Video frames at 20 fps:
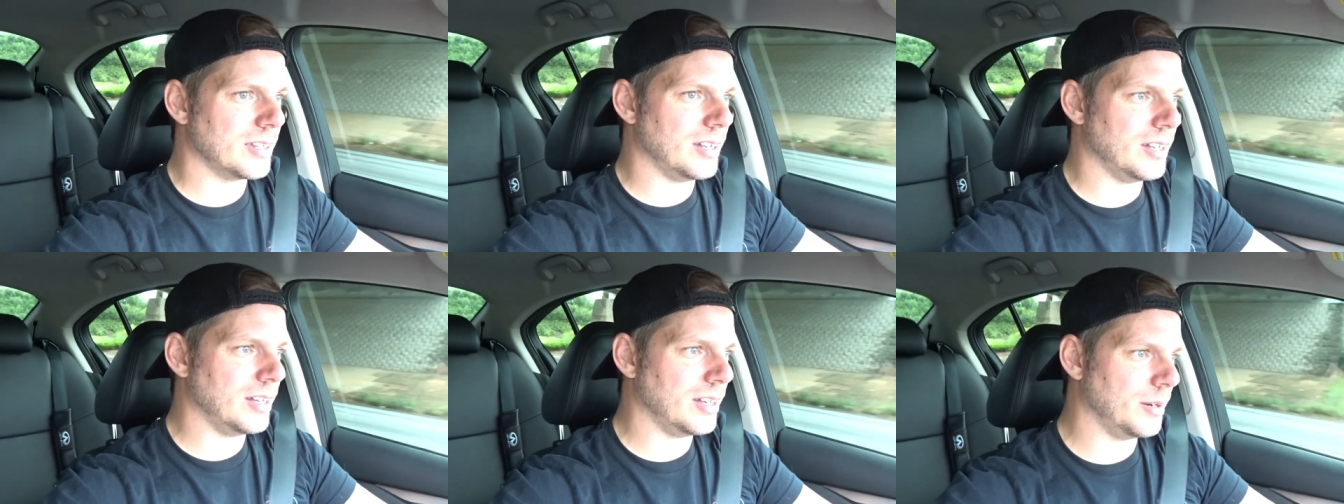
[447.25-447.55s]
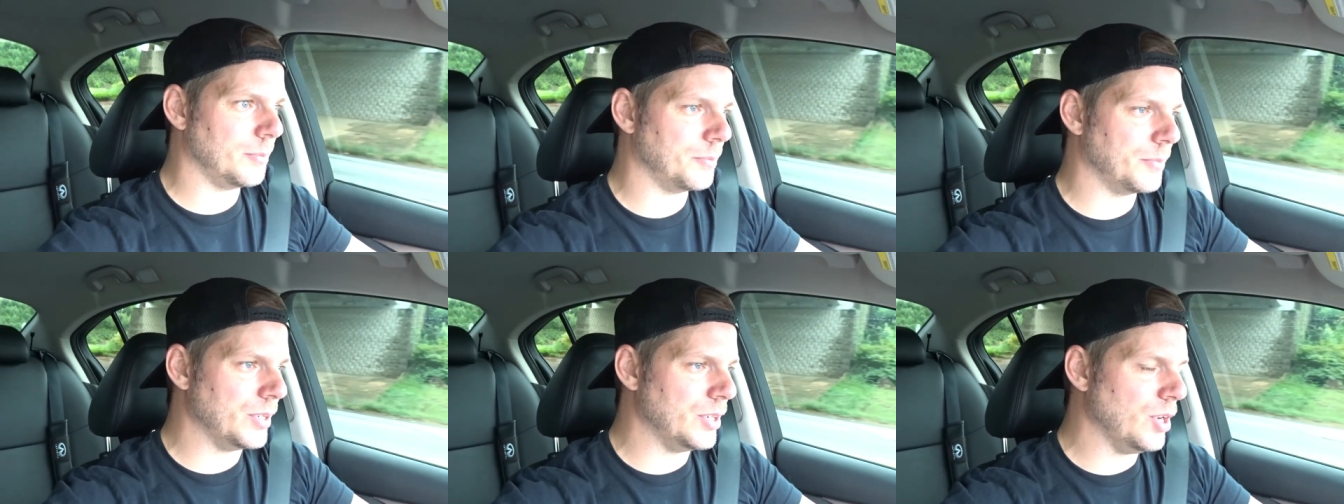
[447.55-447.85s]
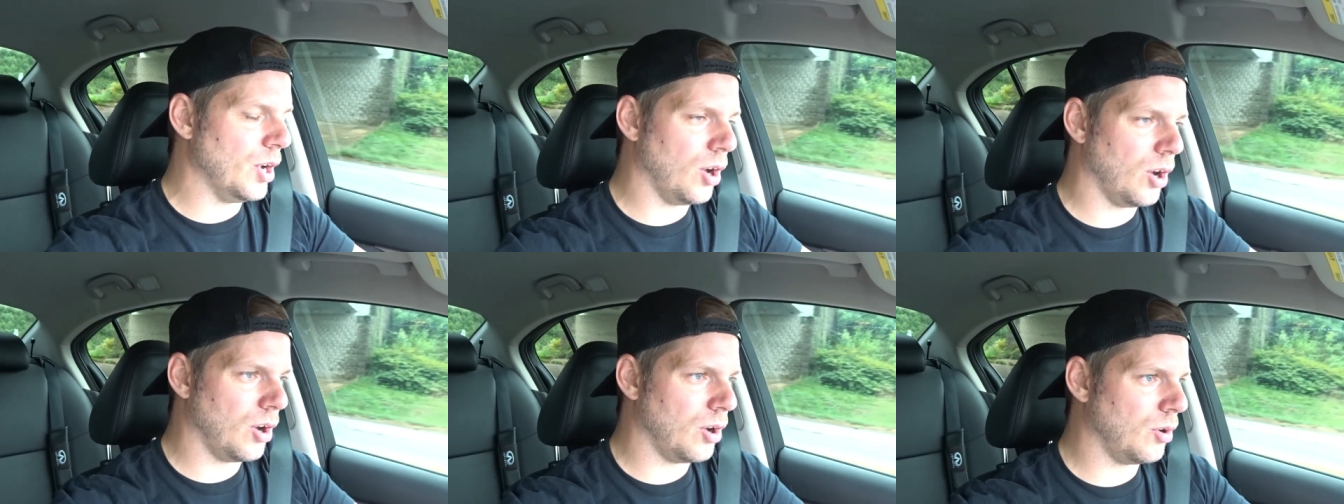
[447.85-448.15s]
Um,
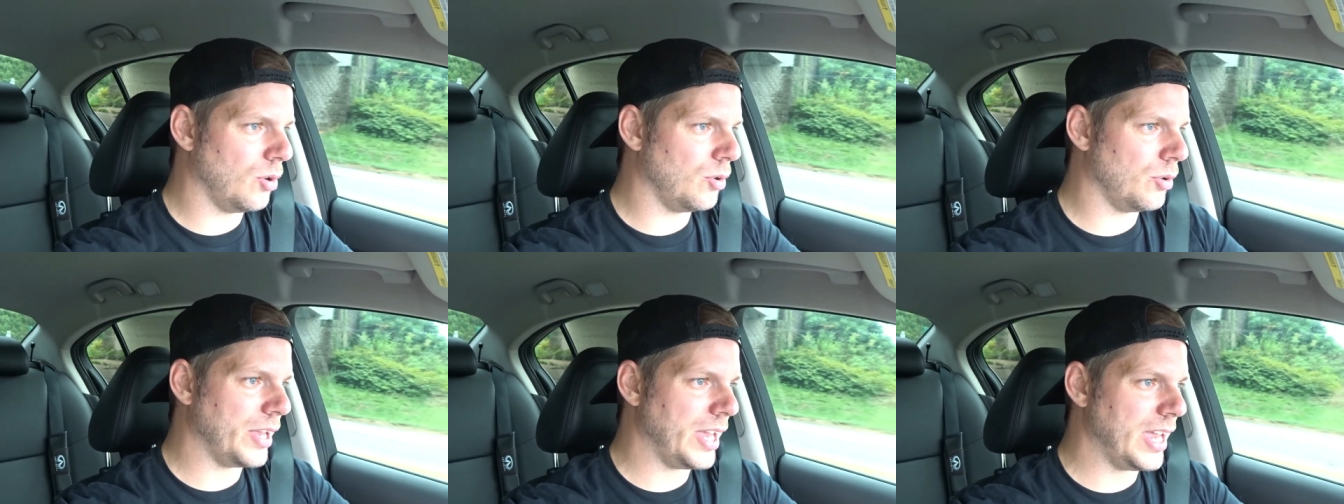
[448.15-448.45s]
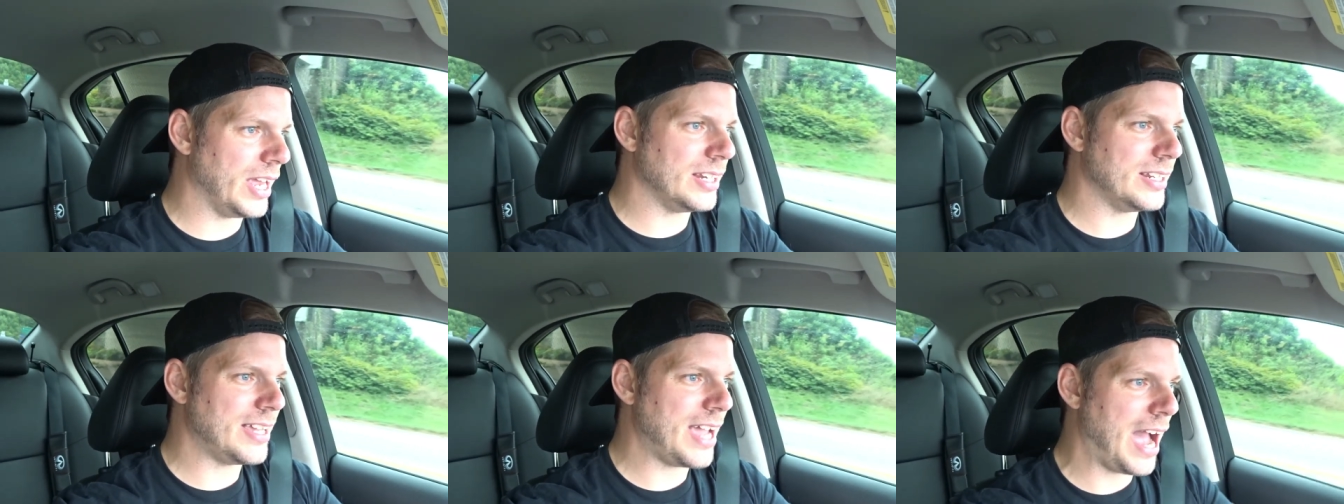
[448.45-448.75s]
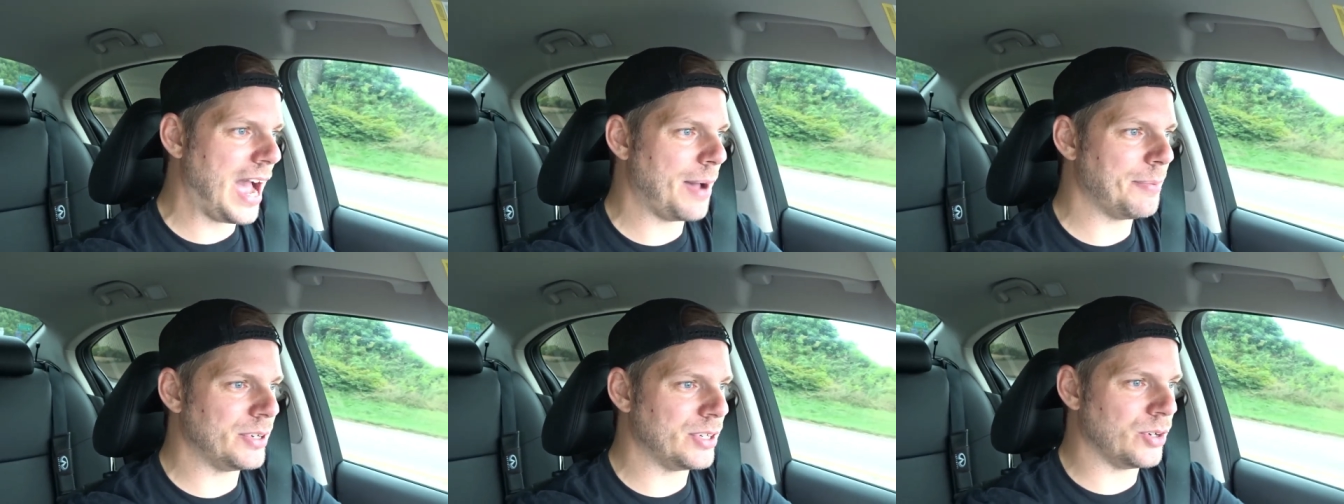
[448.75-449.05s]
no
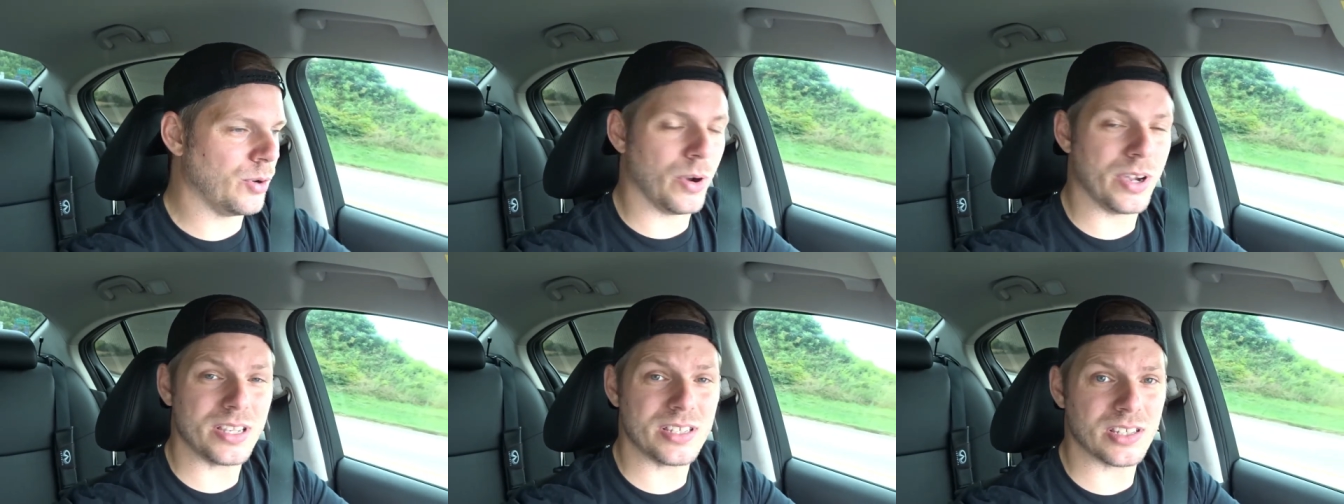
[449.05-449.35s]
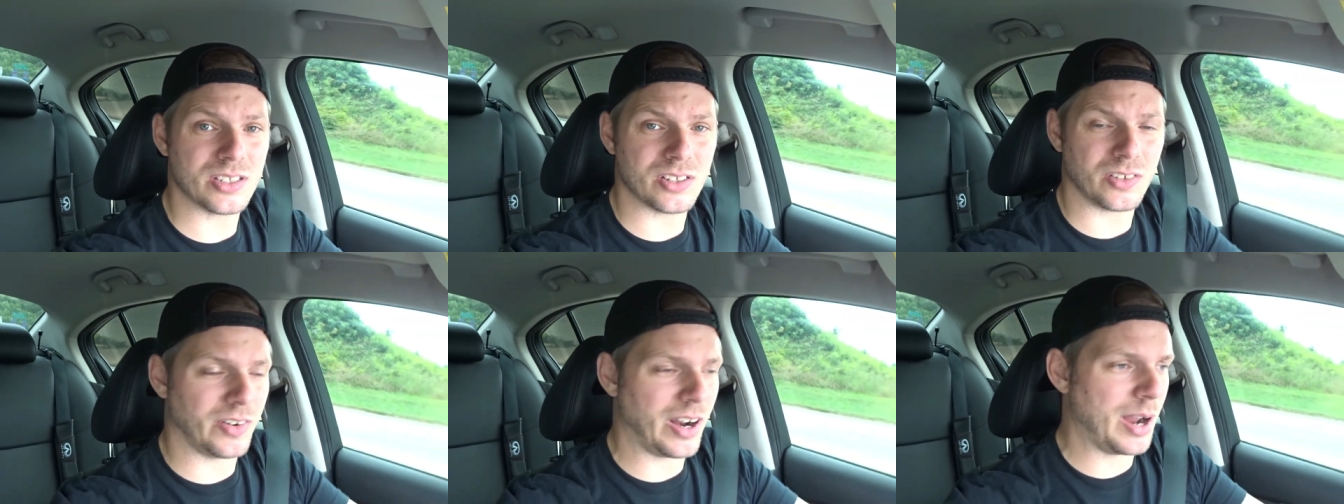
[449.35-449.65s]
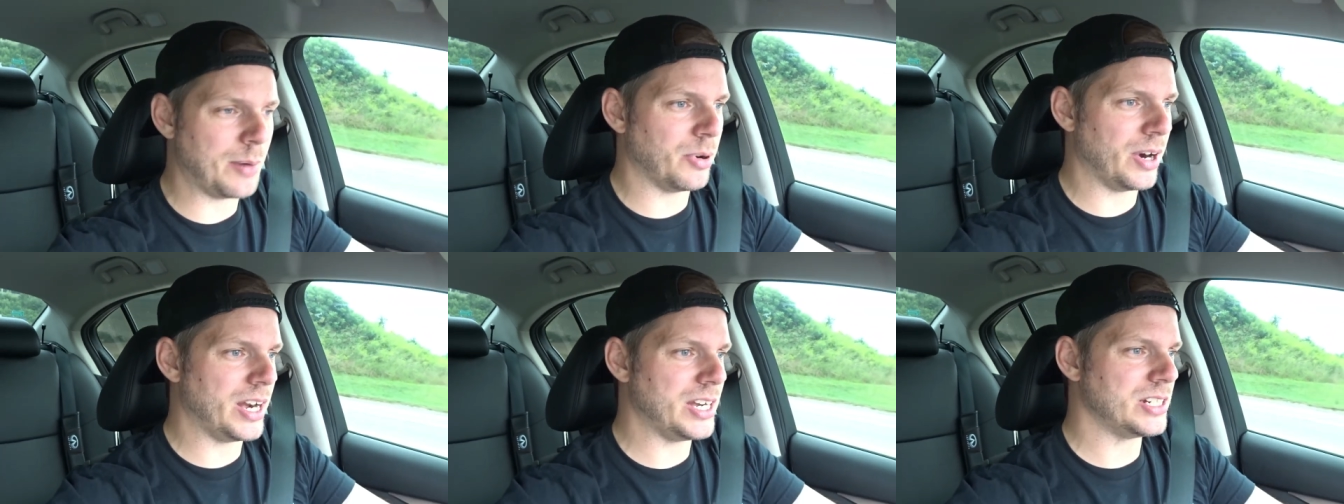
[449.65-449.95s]
in-cabin noises or
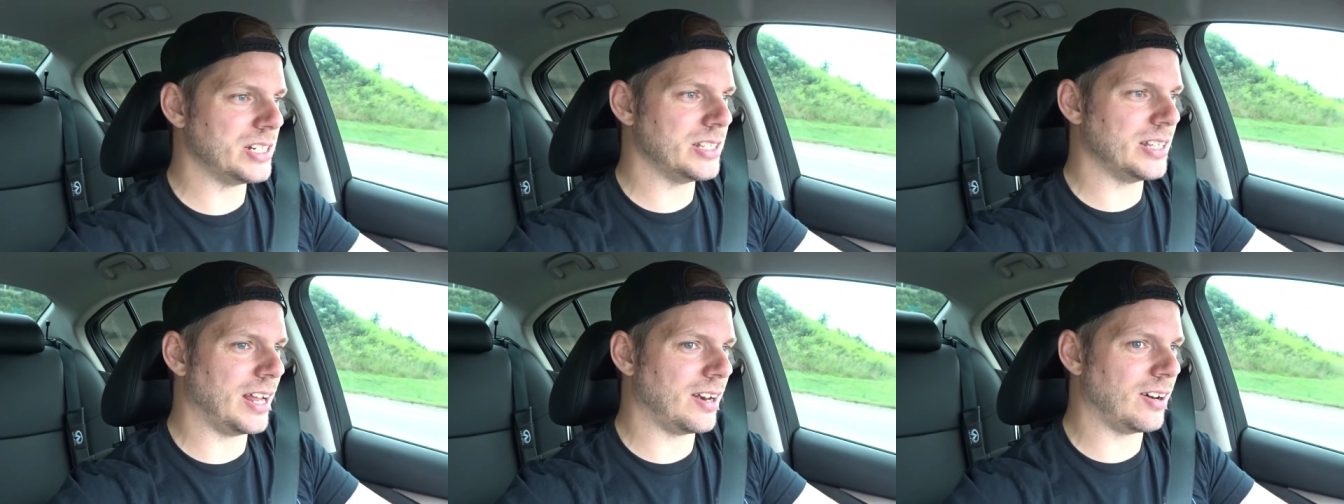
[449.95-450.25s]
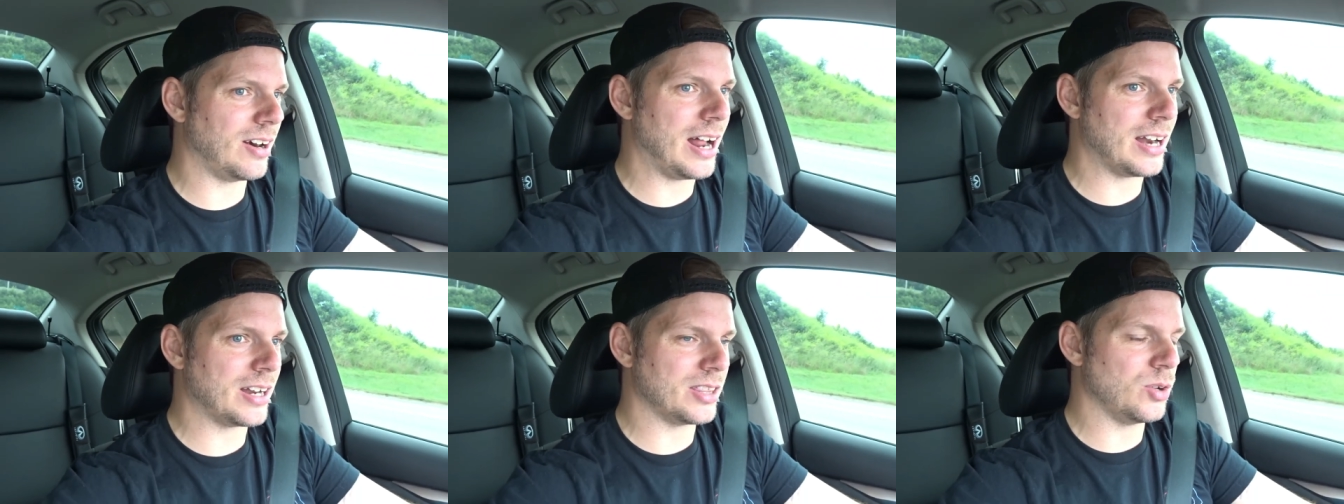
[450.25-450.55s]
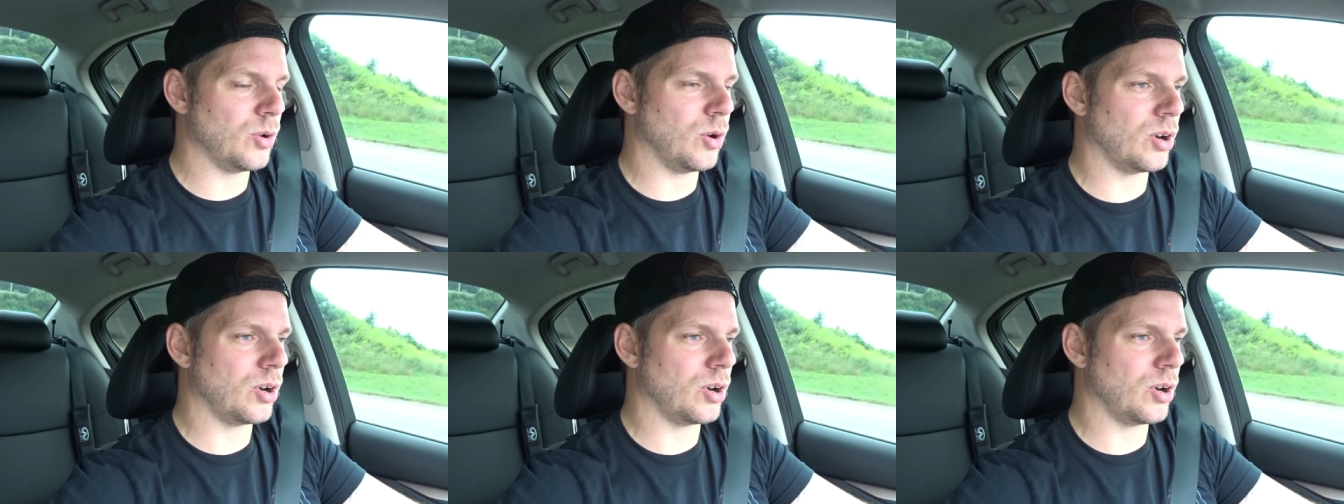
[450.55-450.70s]
vibration that are out of the